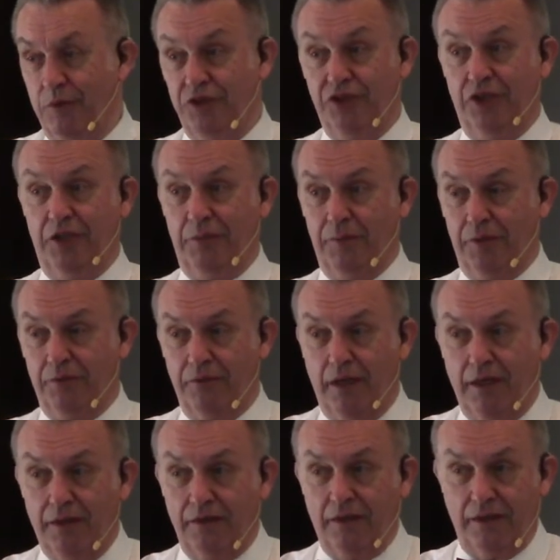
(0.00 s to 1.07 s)
regime,
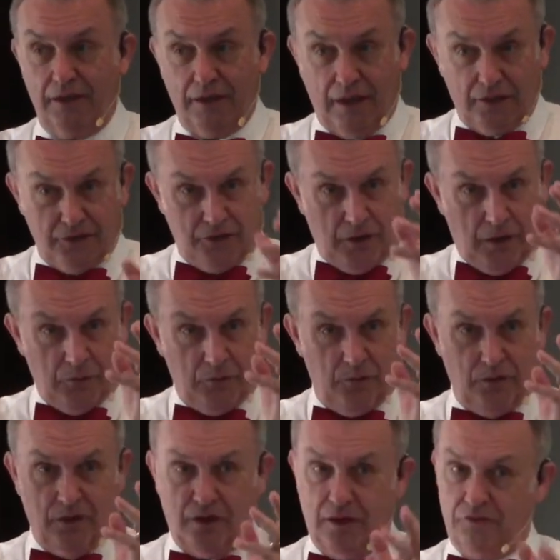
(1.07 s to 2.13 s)
right?
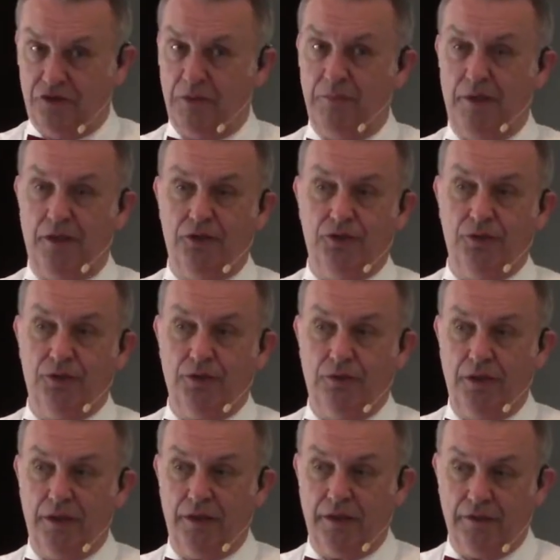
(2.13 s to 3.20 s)
And submitted to
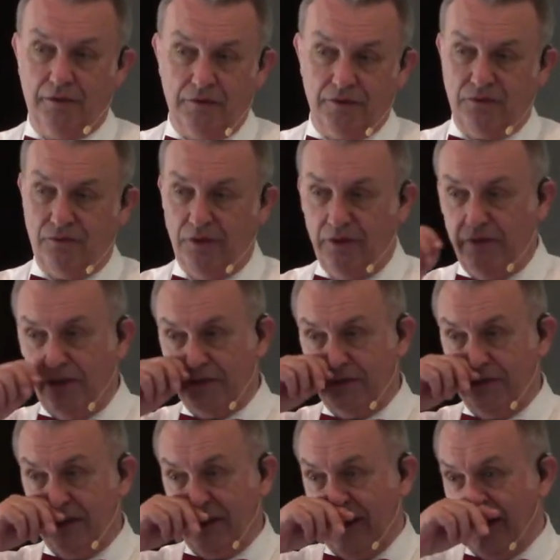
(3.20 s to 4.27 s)
authority. Now, there's a few of
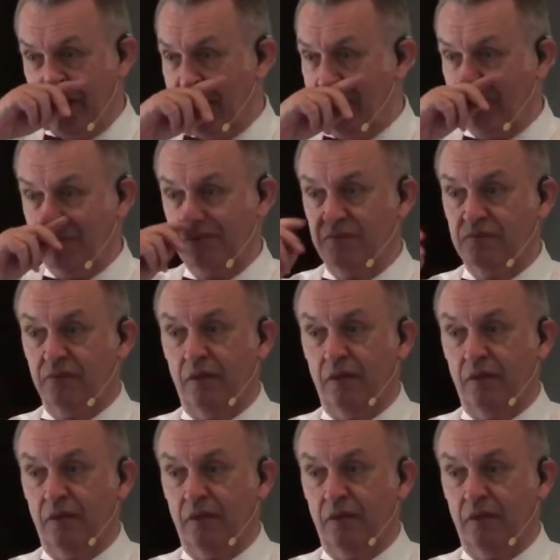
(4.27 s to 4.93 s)
us who didn't like it,